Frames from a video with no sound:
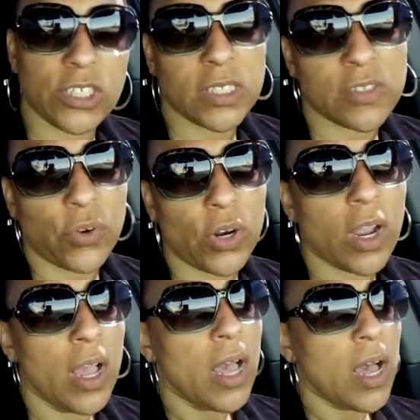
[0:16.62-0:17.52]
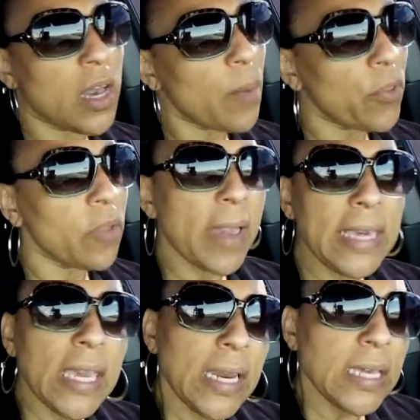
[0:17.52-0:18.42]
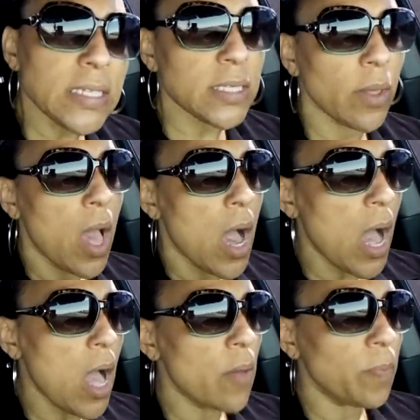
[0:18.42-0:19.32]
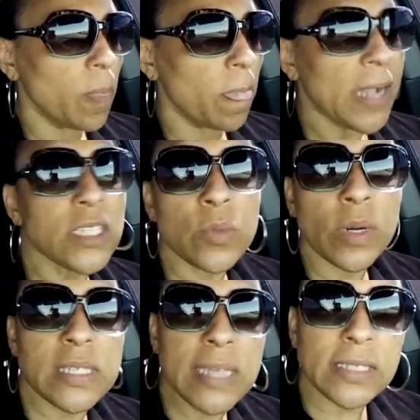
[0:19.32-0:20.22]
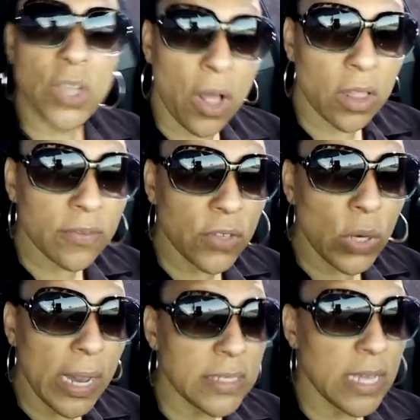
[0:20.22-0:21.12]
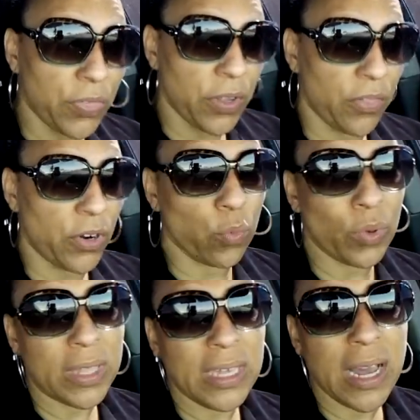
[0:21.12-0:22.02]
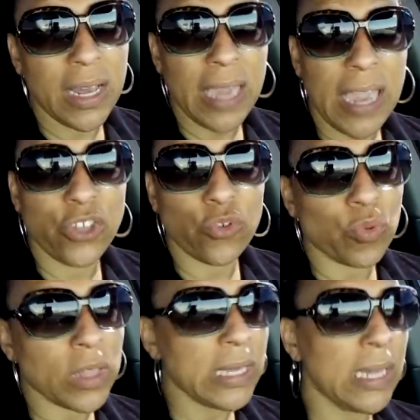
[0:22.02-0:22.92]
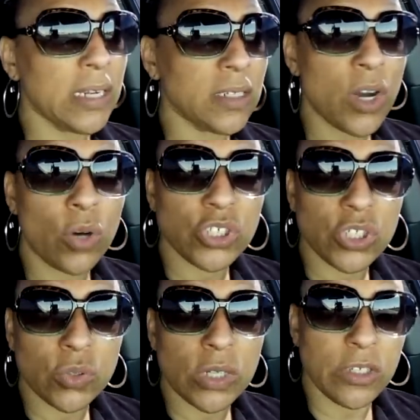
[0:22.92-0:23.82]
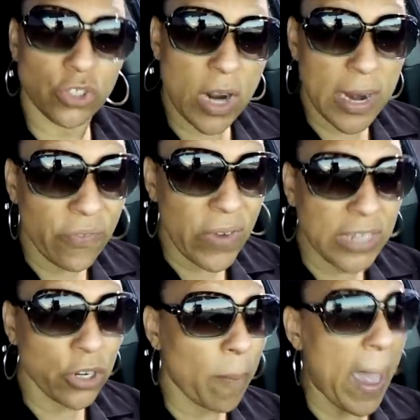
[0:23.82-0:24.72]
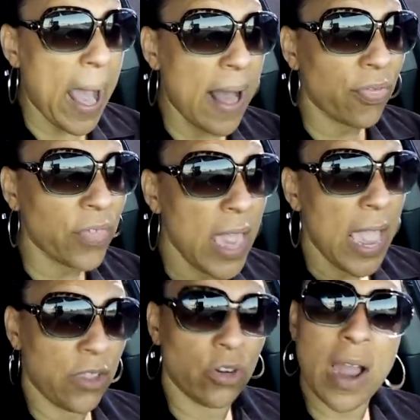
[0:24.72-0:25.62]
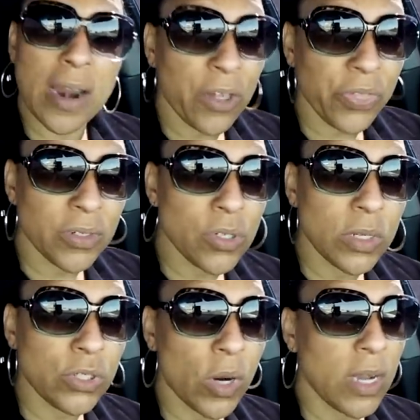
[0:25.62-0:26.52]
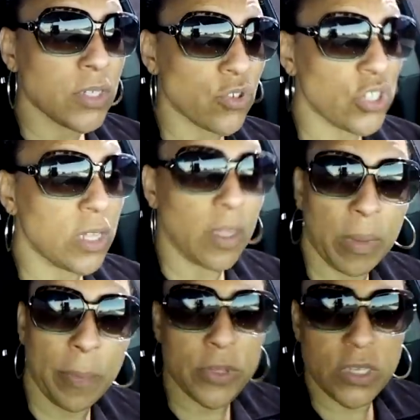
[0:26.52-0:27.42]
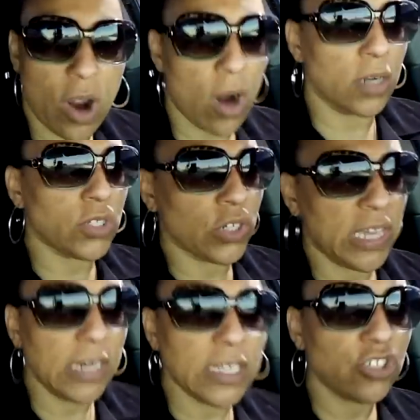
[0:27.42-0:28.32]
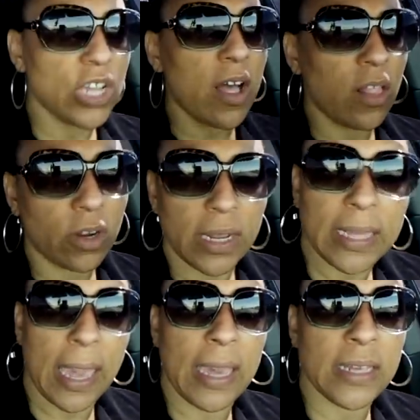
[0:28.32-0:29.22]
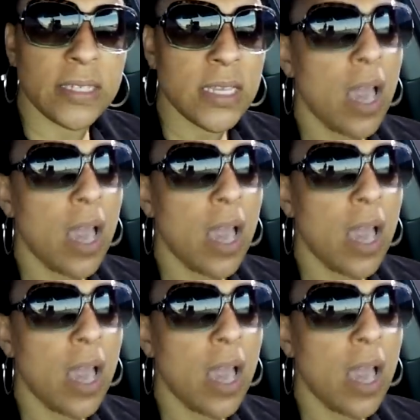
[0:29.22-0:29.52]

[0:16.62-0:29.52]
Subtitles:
questions for a couple of my kitties. I just want to say to all of you guys out there that are really young and you're really getting into Oshun and you're trying to find your path and you're not out there doing drugs or stealing people's cars or getting in jail or in gangs,